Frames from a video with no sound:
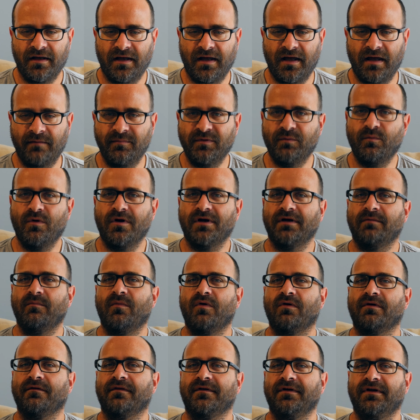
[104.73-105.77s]
I've been wanting
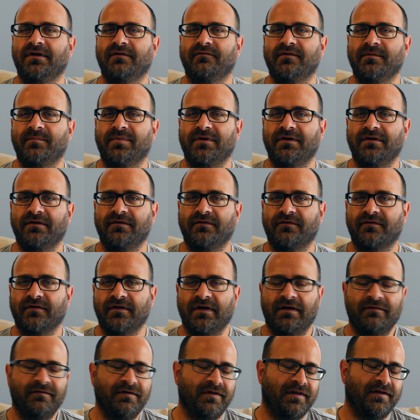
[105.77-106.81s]
more than EVPs. And
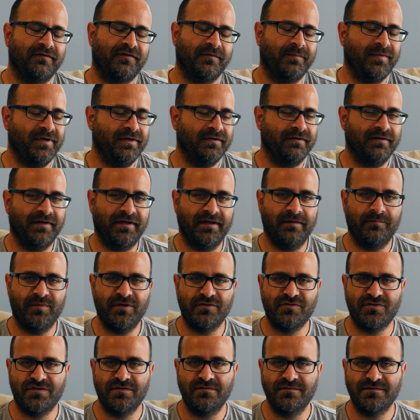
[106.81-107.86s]
I realize a beggar can't be
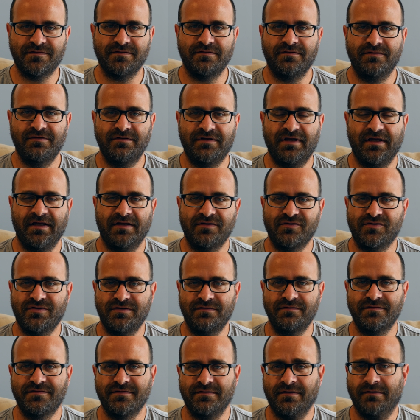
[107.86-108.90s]
chooser, and you can't
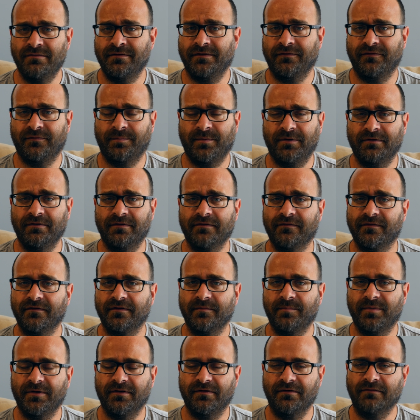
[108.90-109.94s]
choose your own experience in the
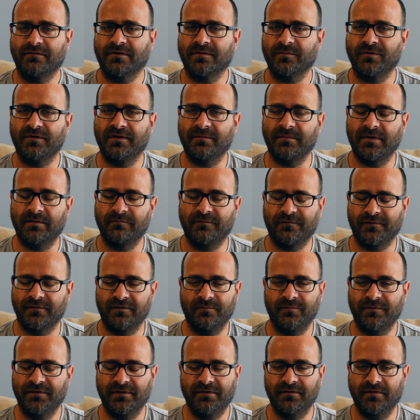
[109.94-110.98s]
paranormal. I'm
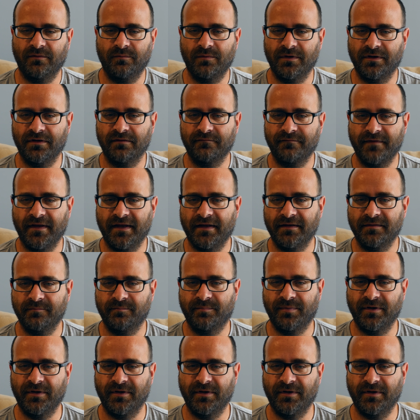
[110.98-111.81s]
firmly aware of that.